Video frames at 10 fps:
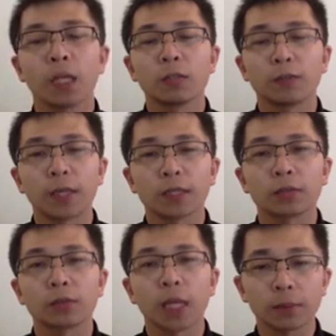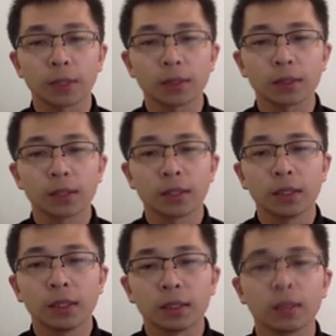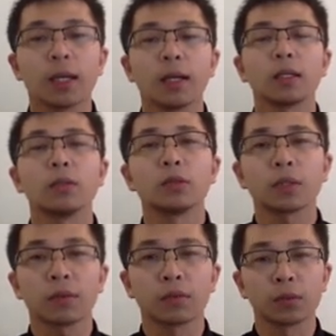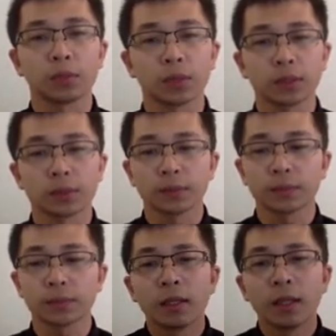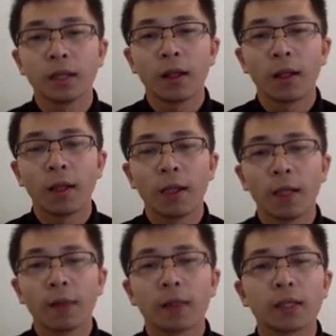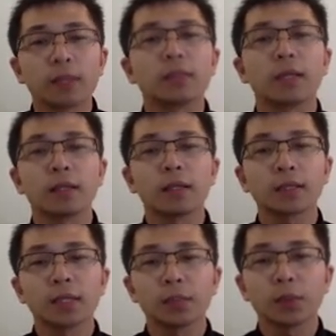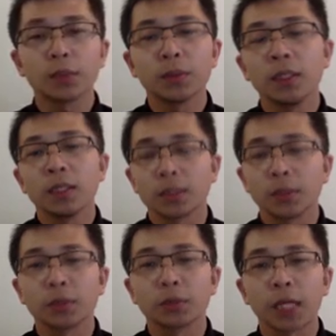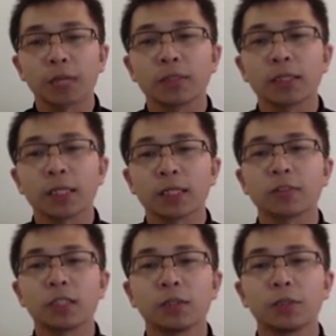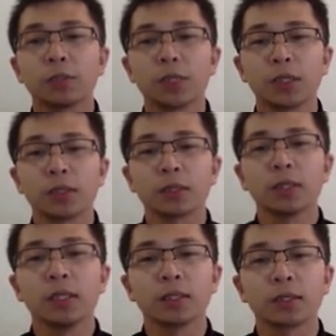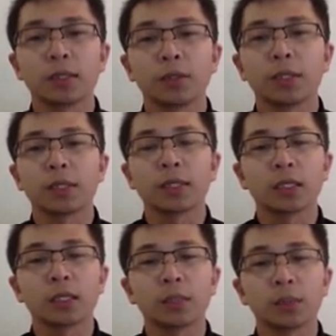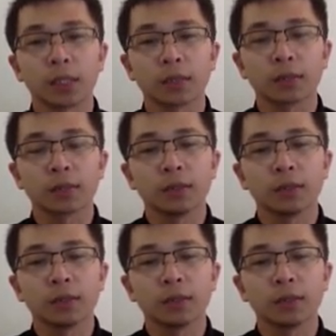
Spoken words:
fast to update, and high lookup throughput. As another example, suppose we have a set of storage machines storing data objects.